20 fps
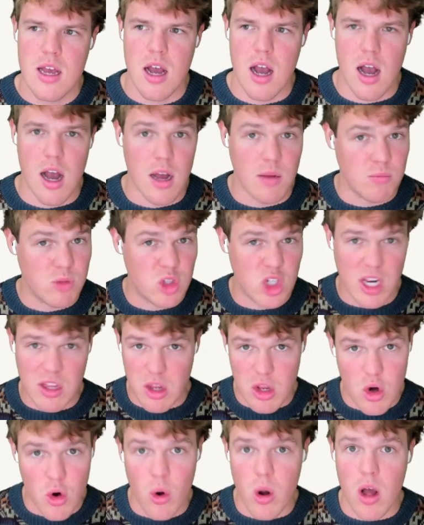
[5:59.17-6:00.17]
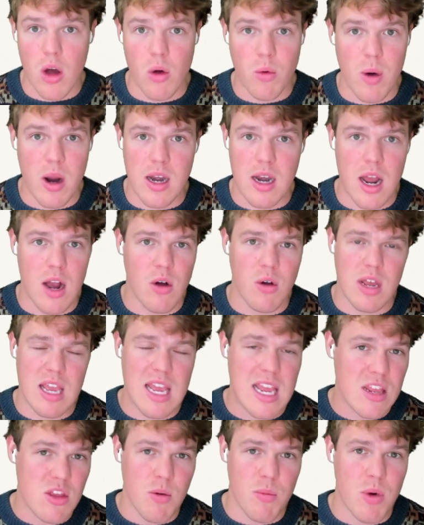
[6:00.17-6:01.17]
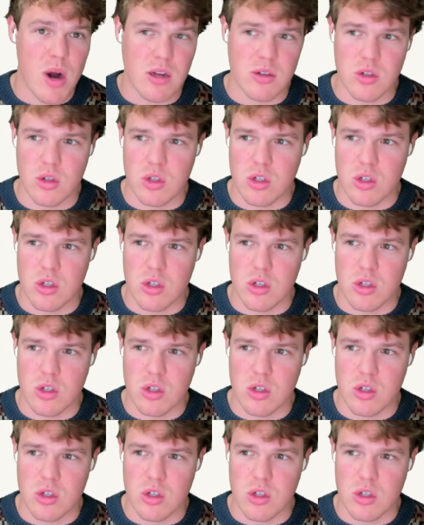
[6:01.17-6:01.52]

Uh, check the URL right now in your browser.